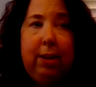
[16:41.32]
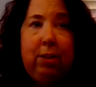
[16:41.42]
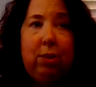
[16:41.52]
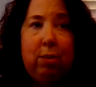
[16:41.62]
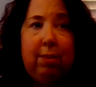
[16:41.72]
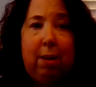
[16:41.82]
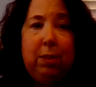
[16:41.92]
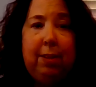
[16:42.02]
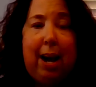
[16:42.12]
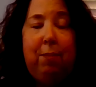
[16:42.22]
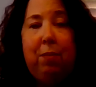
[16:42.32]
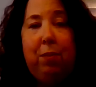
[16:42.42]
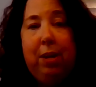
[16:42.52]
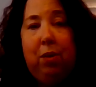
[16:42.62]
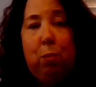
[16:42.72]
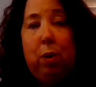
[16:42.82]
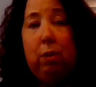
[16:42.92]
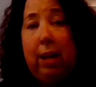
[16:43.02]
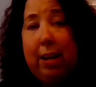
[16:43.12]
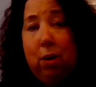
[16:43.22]
So some staff have needed to work
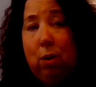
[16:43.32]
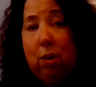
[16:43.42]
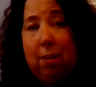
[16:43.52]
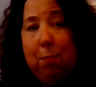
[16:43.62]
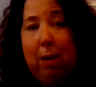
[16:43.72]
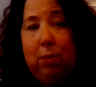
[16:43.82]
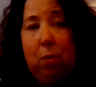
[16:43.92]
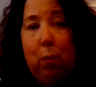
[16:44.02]
later or sometimes on